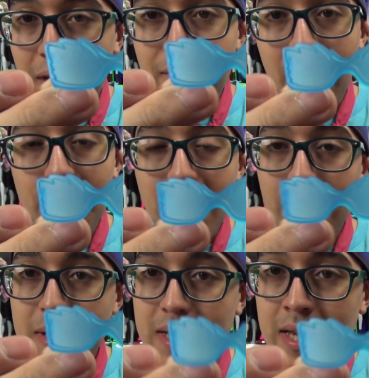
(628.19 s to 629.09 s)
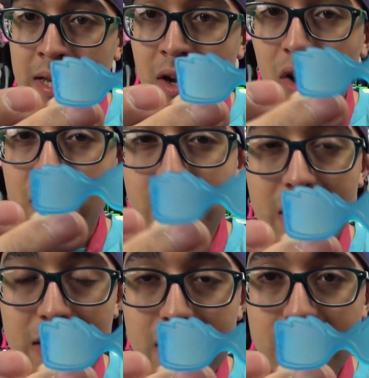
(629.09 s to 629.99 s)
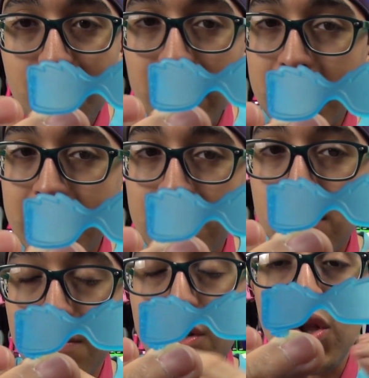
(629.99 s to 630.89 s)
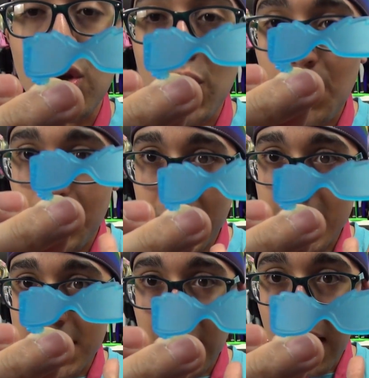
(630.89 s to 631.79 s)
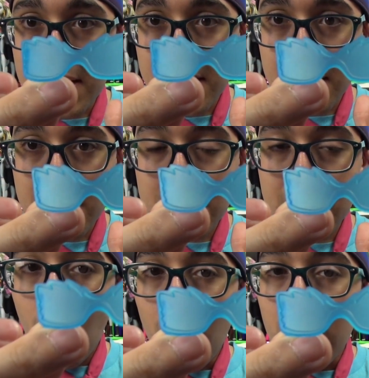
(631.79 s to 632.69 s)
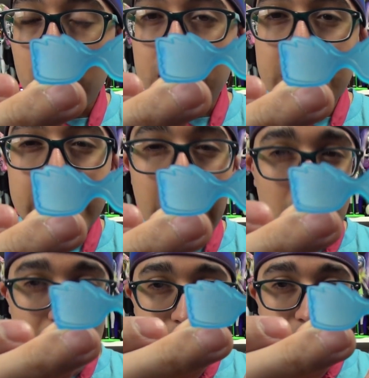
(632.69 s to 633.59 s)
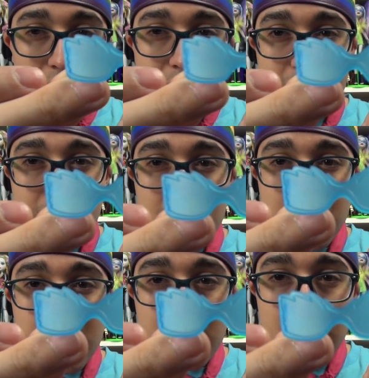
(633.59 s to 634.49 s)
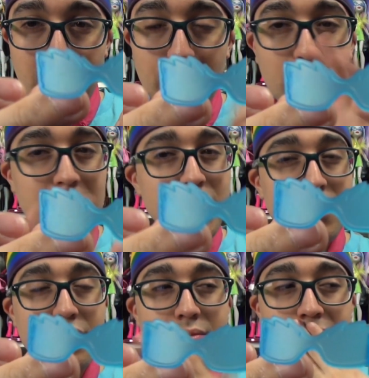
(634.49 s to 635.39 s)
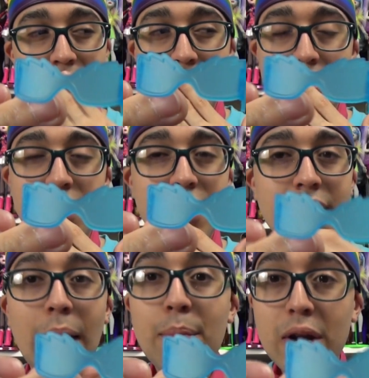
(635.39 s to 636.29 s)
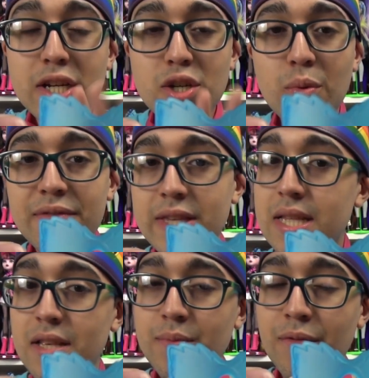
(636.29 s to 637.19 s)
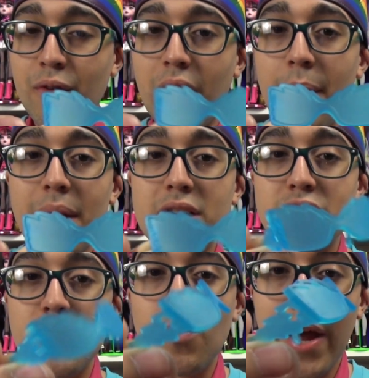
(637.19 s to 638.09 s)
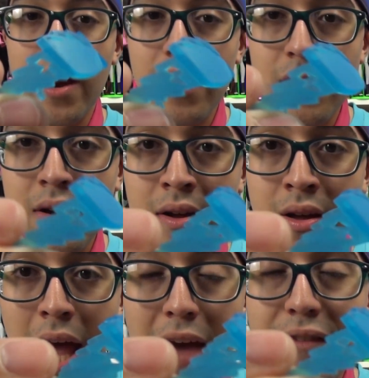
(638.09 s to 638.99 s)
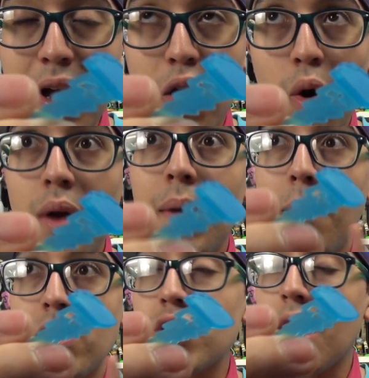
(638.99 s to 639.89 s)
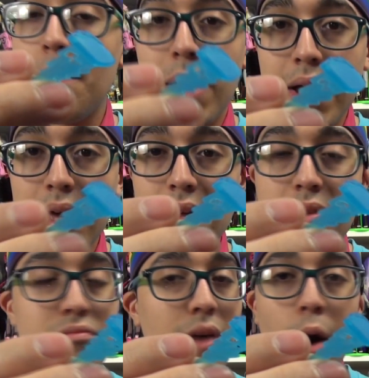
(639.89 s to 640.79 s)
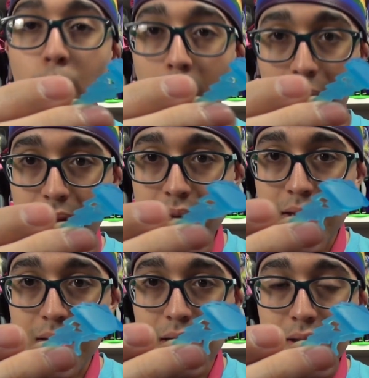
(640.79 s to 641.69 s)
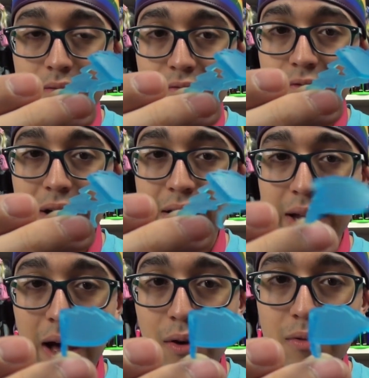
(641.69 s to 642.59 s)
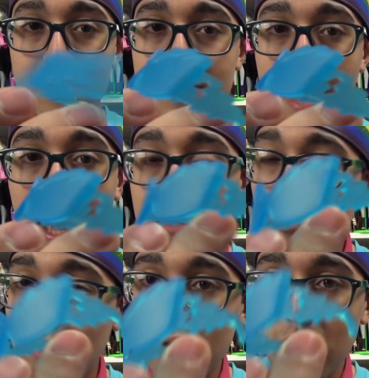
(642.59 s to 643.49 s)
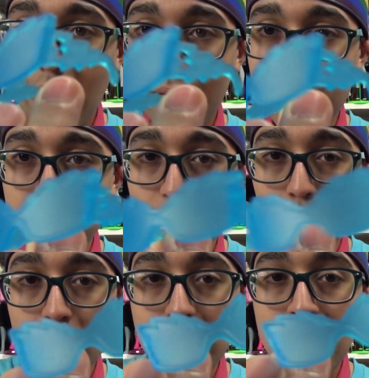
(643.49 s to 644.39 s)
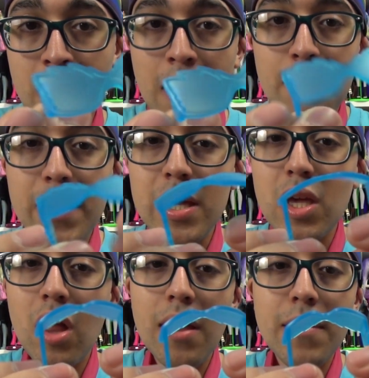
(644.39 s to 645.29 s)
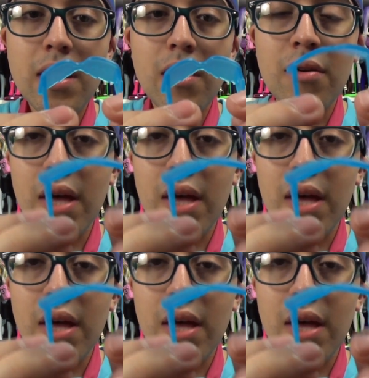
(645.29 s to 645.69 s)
If I'm not mistaken, are these Frankenstein's Gloom Beach glasses or Scaris glasses? I'm pretty sure we've seen this before. I'm not sure where. If I go in my Monster High bucket, I'll probably find out that we do have this mold. But y'all let me know.